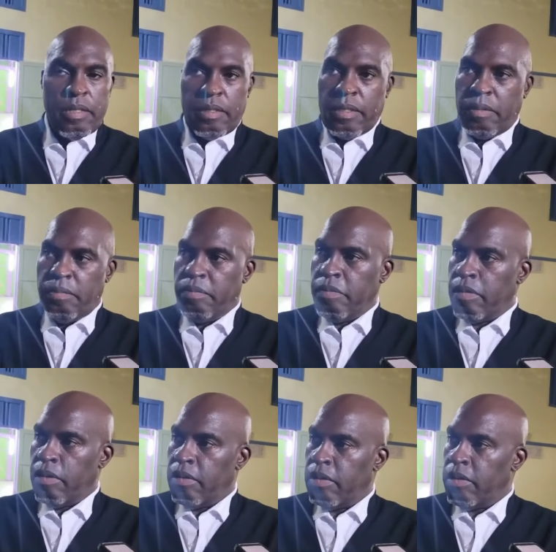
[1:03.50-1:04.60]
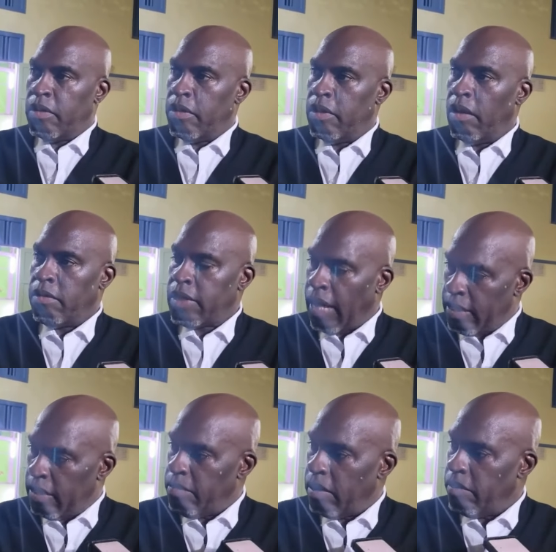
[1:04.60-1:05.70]
some
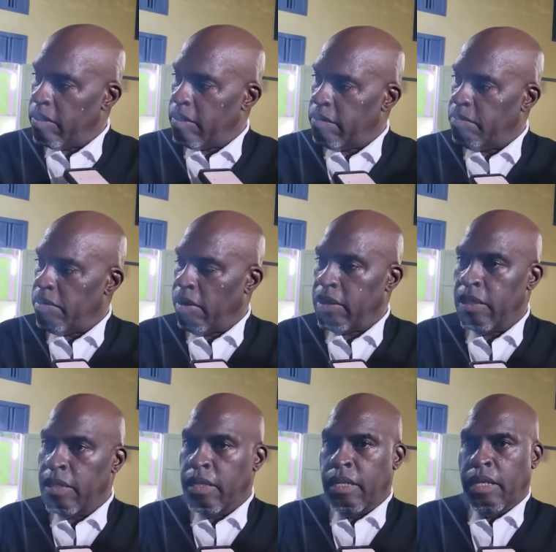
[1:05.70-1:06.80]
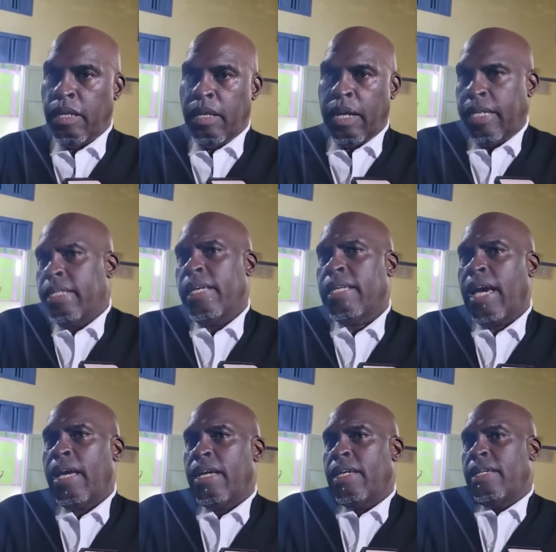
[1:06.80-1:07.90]
long-standing members of the party, and I think
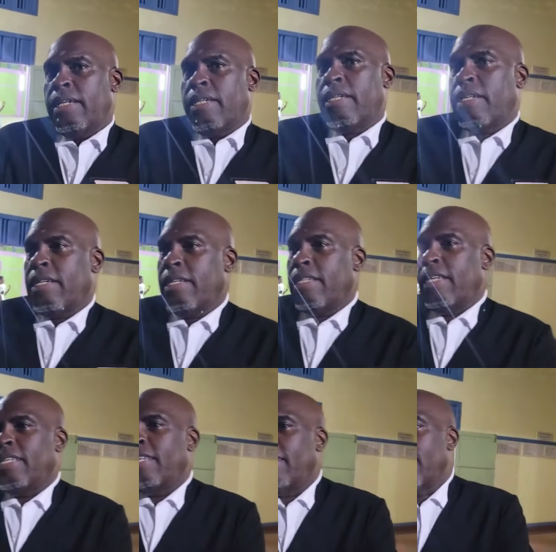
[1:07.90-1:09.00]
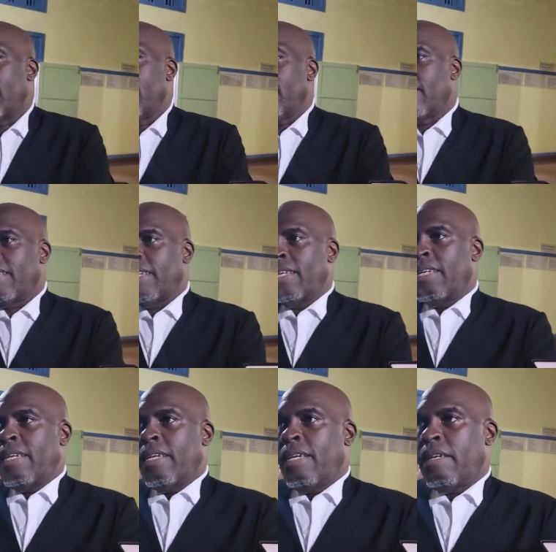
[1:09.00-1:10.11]
that the the, the,
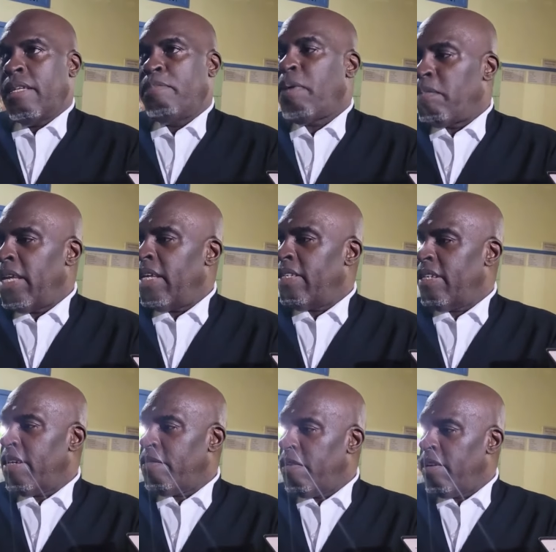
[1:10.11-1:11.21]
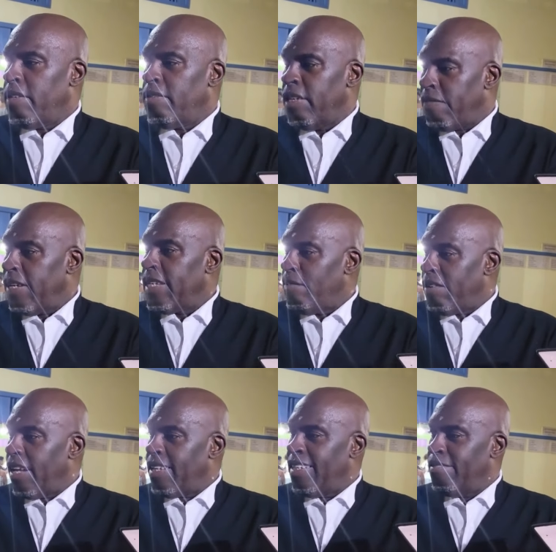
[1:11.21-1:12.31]
the public is looking for a unified
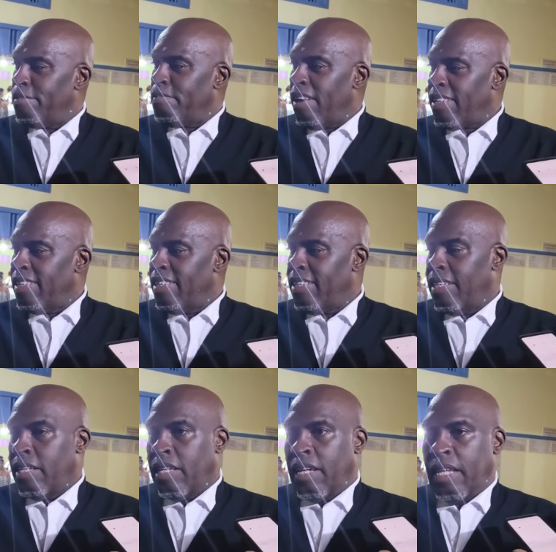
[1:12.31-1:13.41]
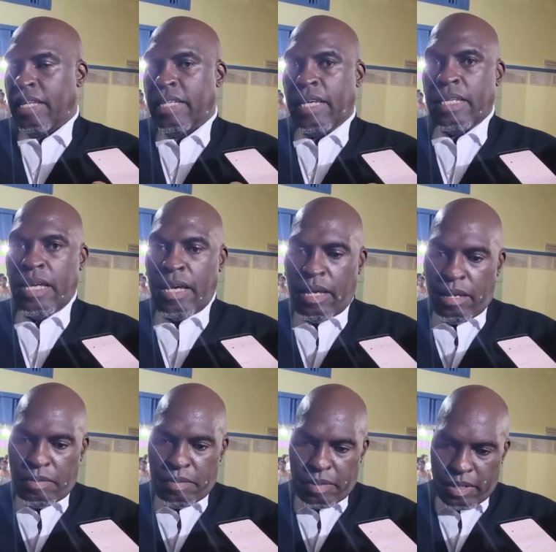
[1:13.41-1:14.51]
democratic labor party, and I think
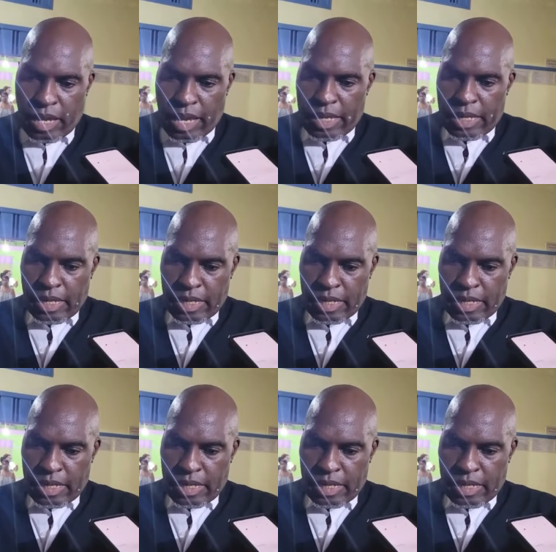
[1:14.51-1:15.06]
um, I